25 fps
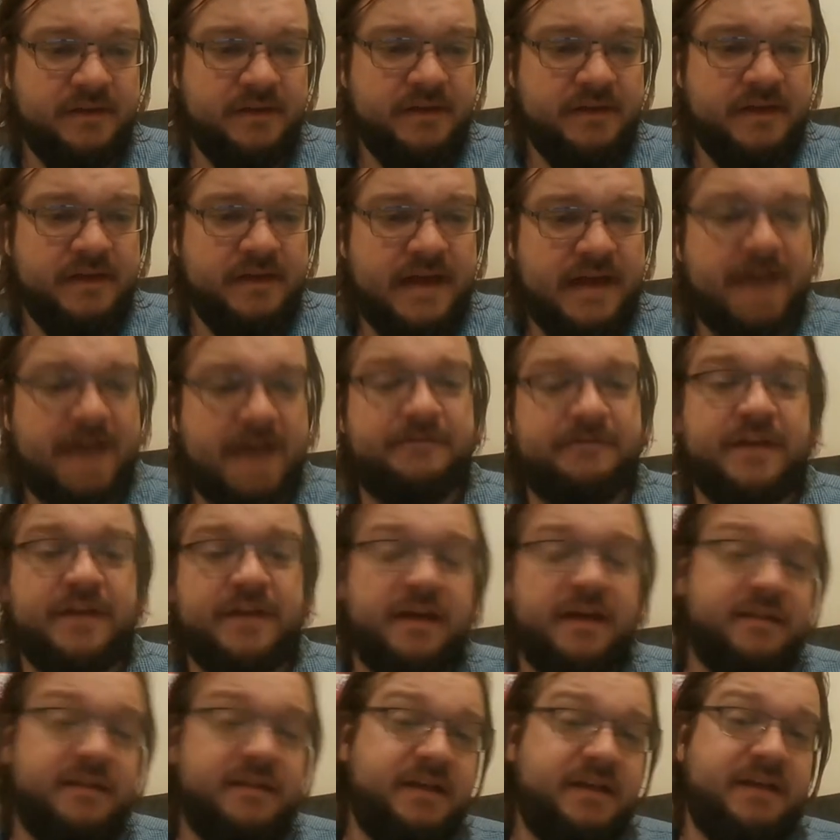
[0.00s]
After
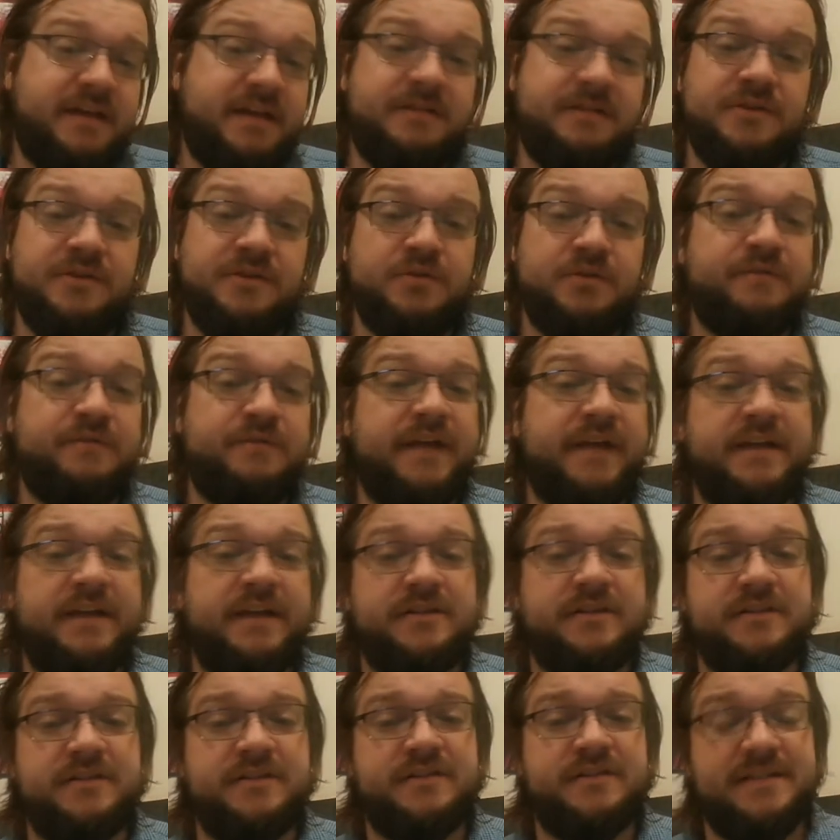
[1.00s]
that, they get new
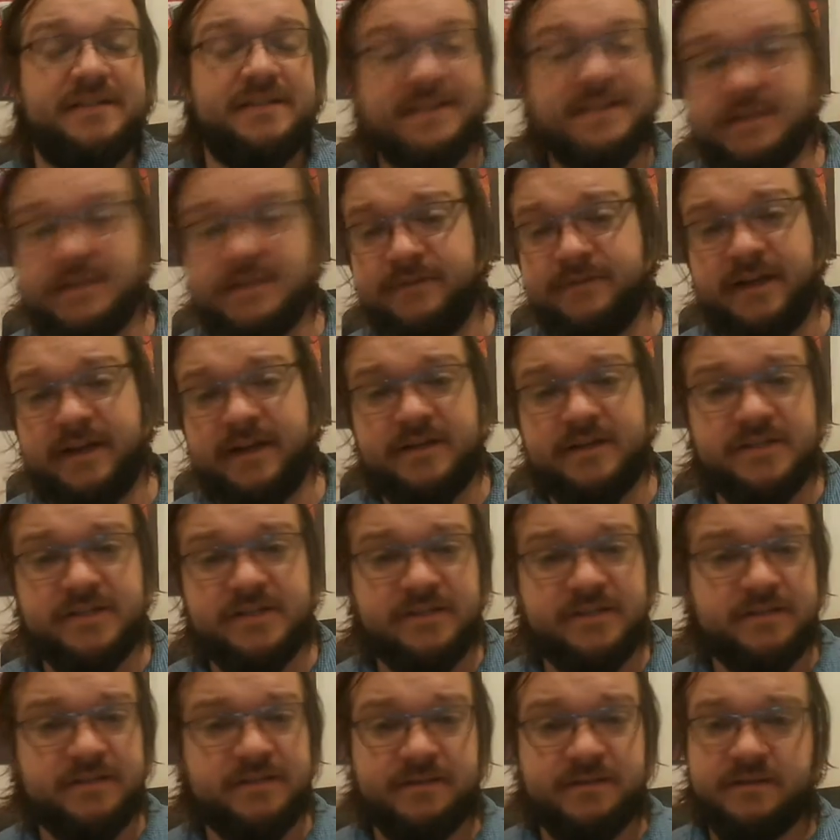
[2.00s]
advantages and
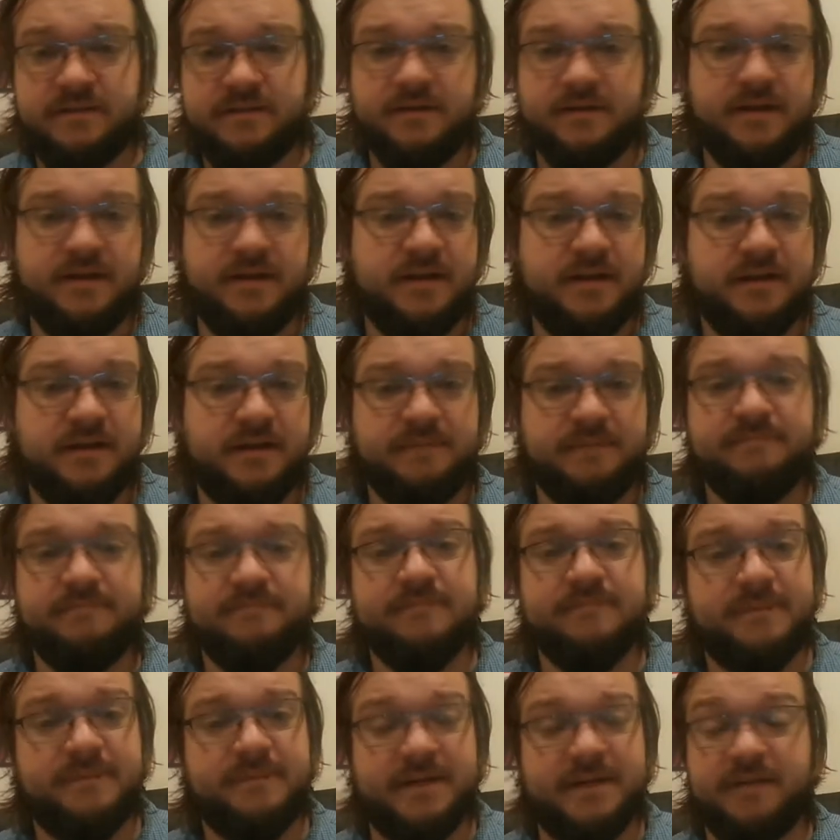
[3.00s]
disadvantages. I'm
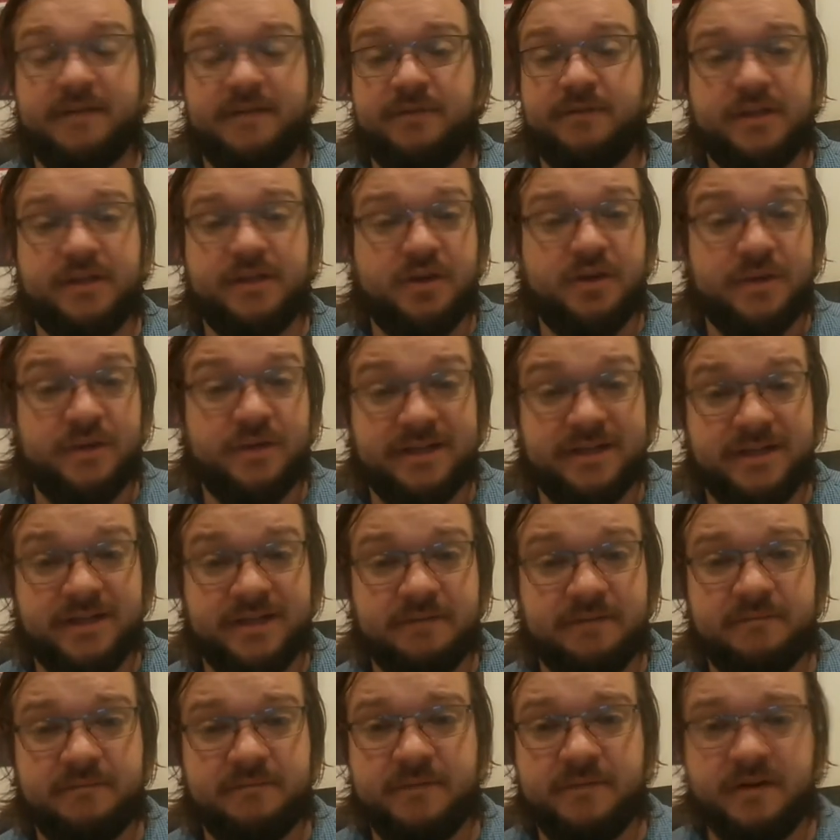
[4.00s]
not going to really go into
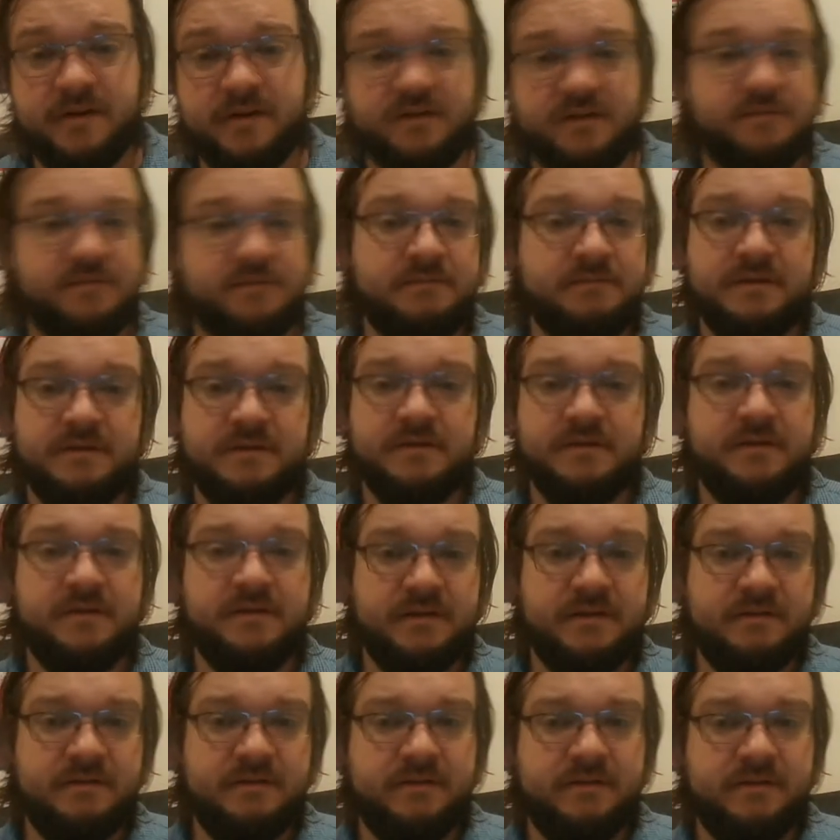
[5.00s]
them. They're
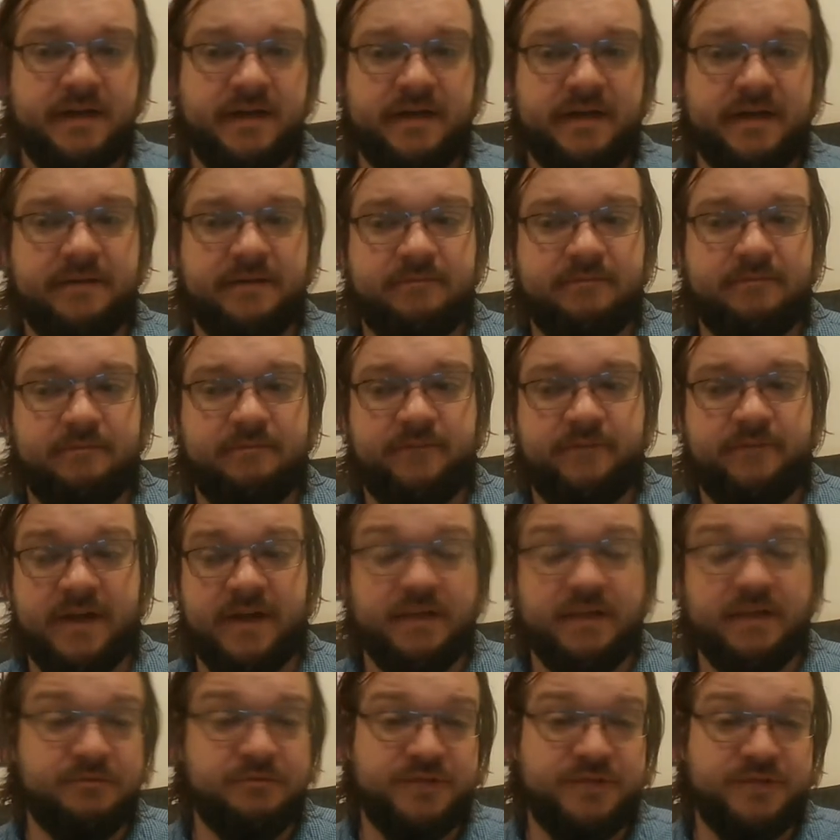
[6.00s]
fairly
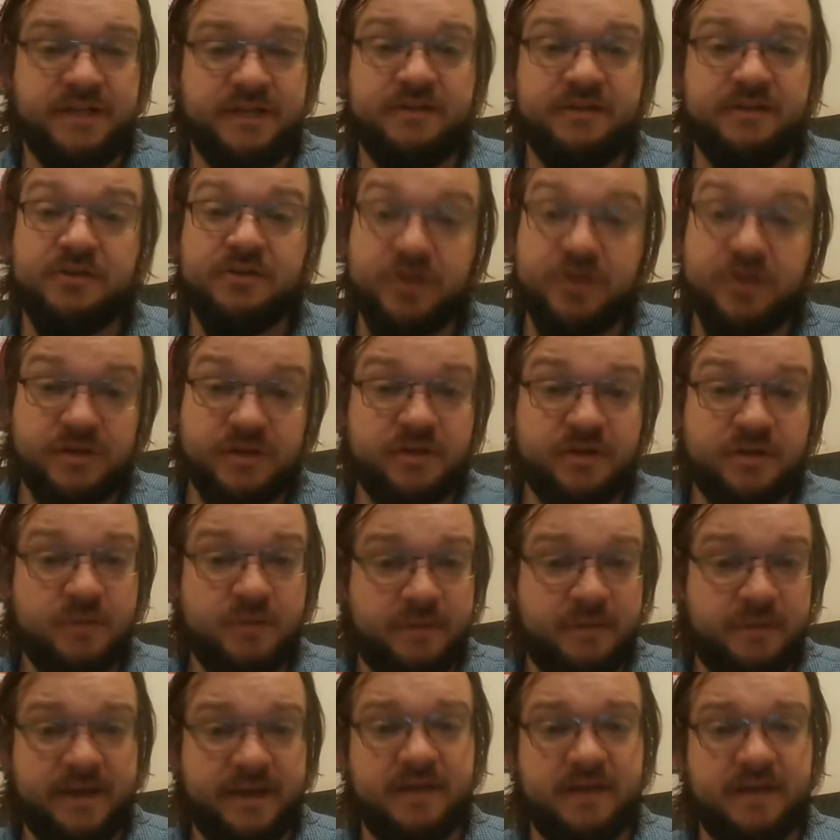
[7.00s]
routine. They're good. They're well
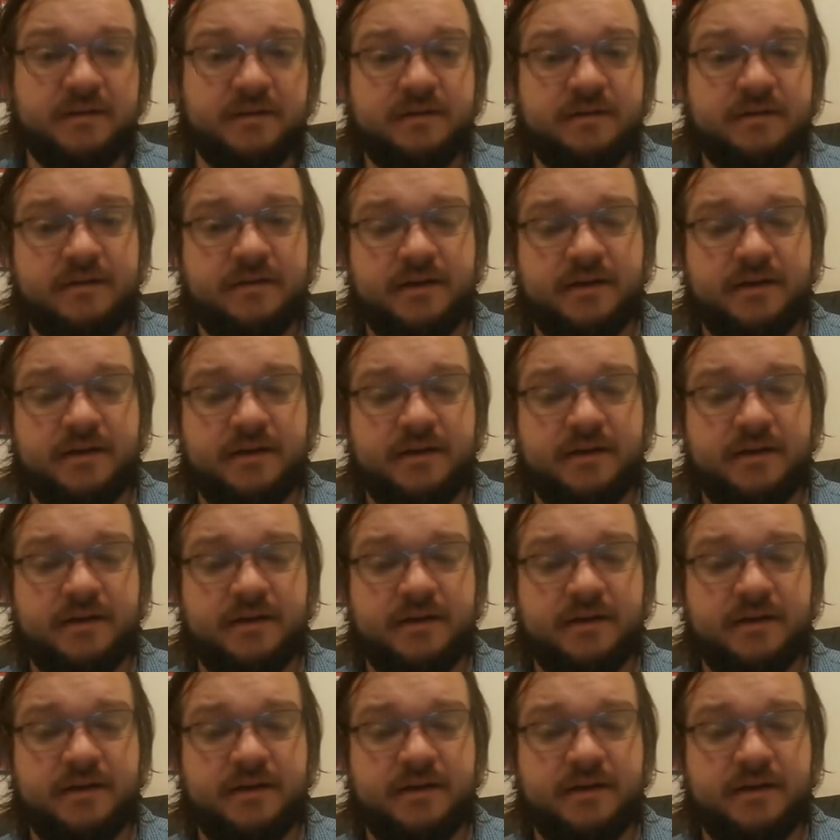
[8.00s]
made.